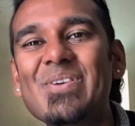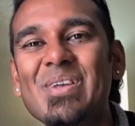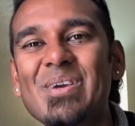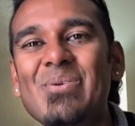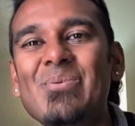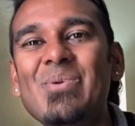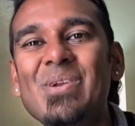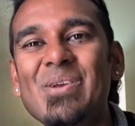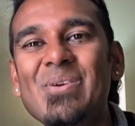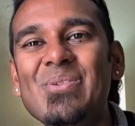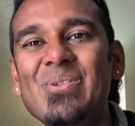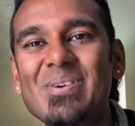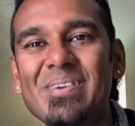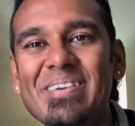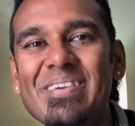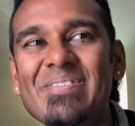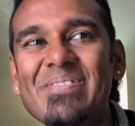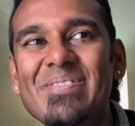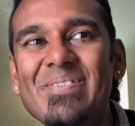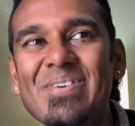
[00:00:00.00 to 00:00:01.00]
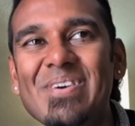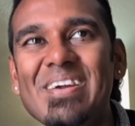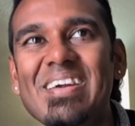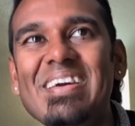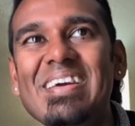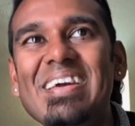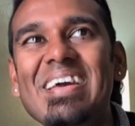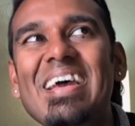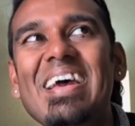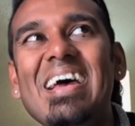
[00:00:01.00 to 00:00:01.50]
Like, what are you looking for?
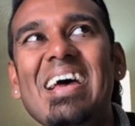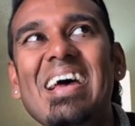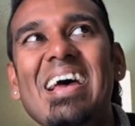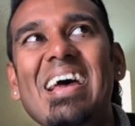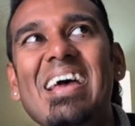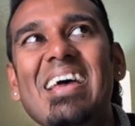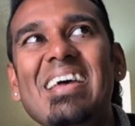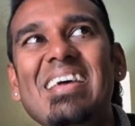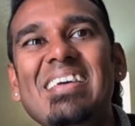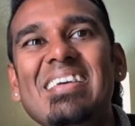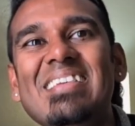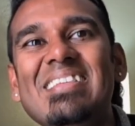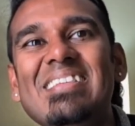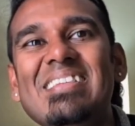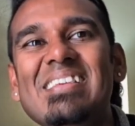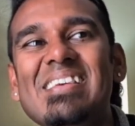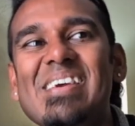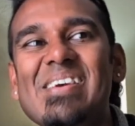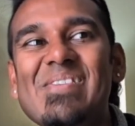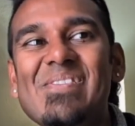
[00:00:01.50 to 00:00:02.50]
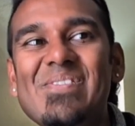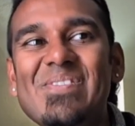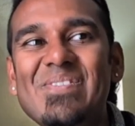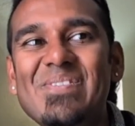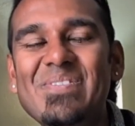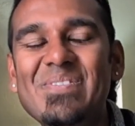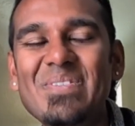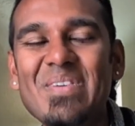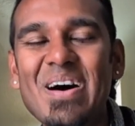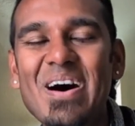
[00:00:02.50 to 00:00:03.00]
And
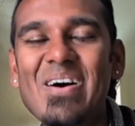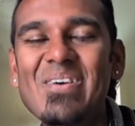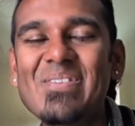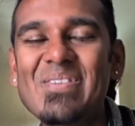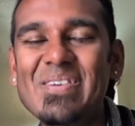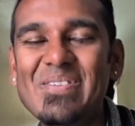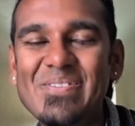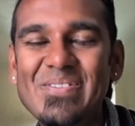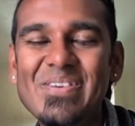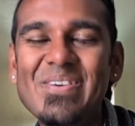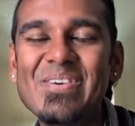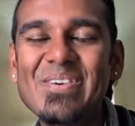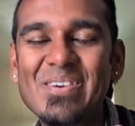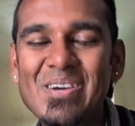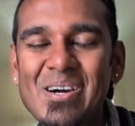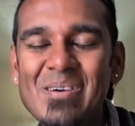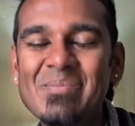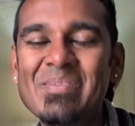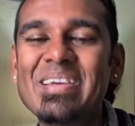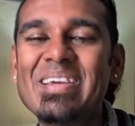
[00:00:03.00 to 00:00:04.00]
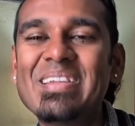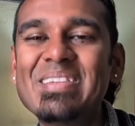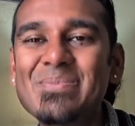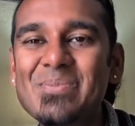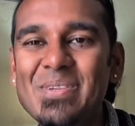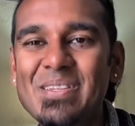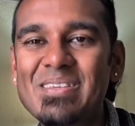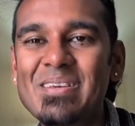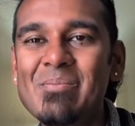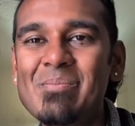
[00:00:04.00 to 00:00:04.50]
if you're coming in
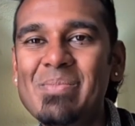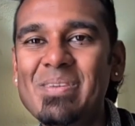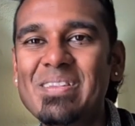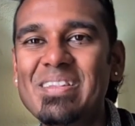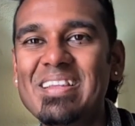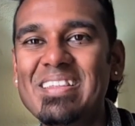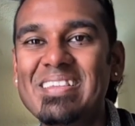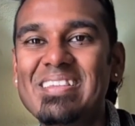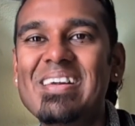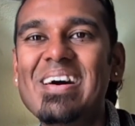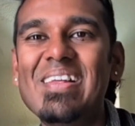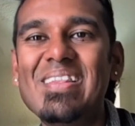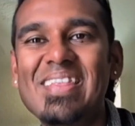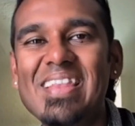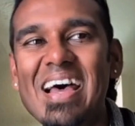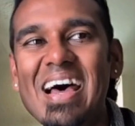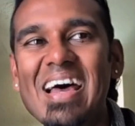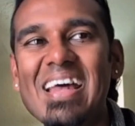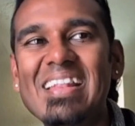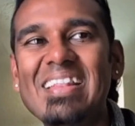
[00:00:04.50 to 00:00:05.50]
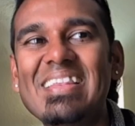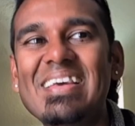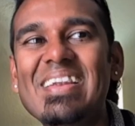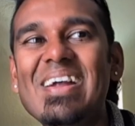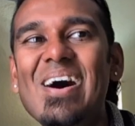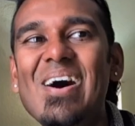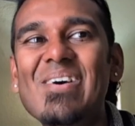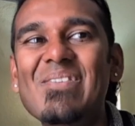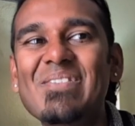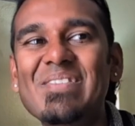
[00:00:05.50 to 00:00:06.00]
with something that's not that, then
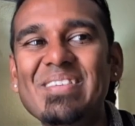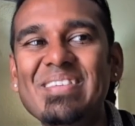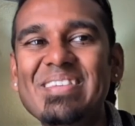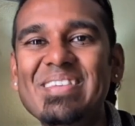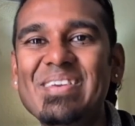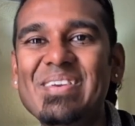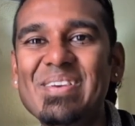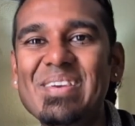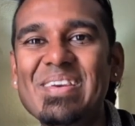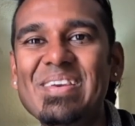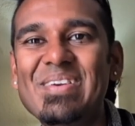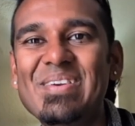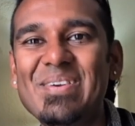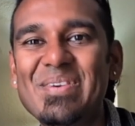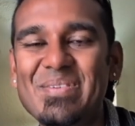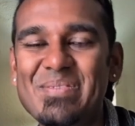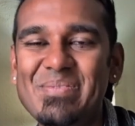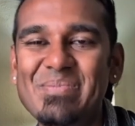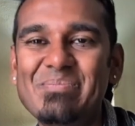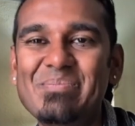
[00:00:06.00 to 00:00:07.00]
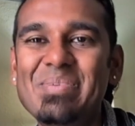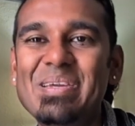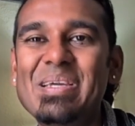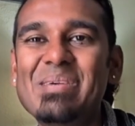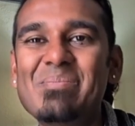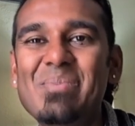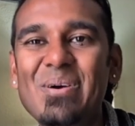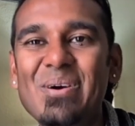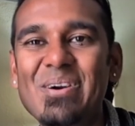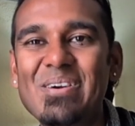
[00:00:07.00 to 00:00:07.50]
obviously you're
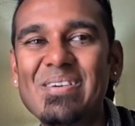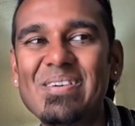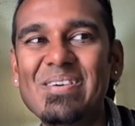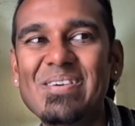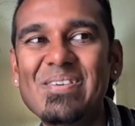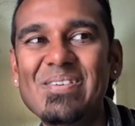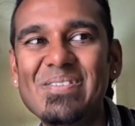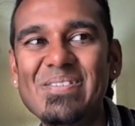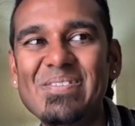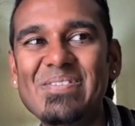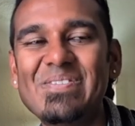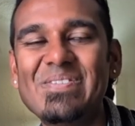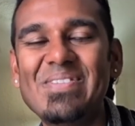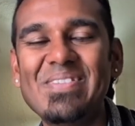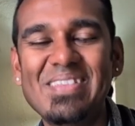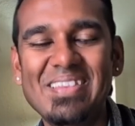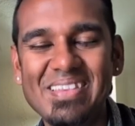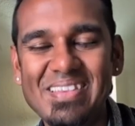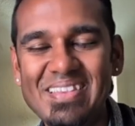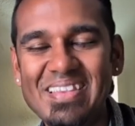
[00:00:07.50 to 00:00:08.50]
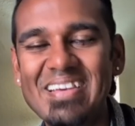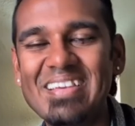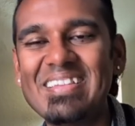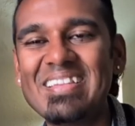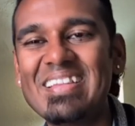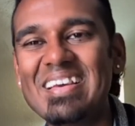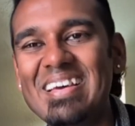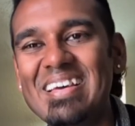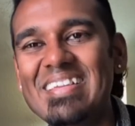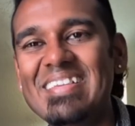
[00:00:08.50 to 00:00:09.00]
being part of the thing
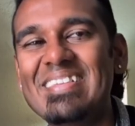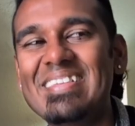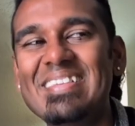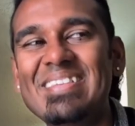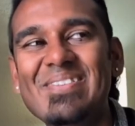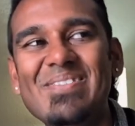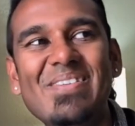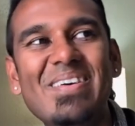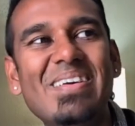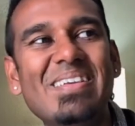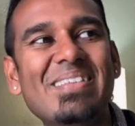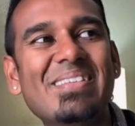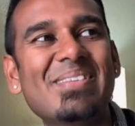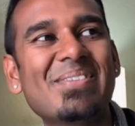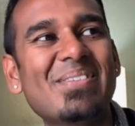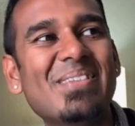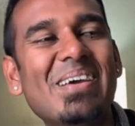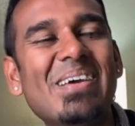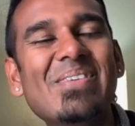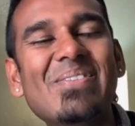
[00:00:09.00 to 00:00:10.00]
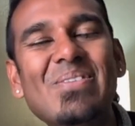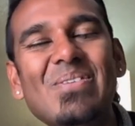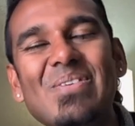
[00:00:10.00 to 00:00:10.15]
that defines your life.